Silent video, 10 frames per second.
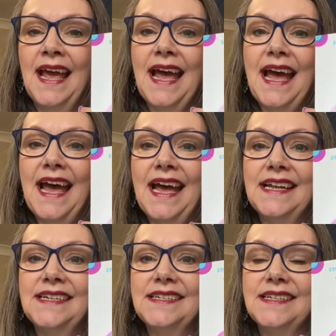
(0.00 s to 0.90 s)

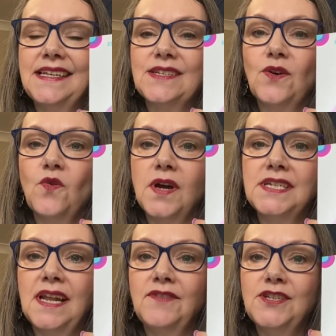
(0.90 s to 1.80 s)
And it's got quite
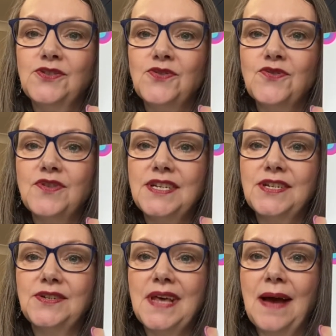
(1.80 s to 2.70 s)
a lovely story
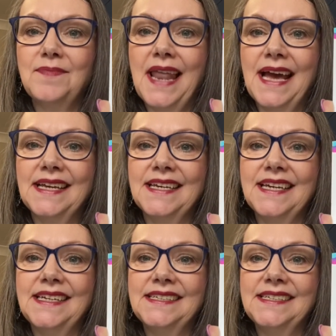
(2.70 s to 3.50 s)
to that blanket,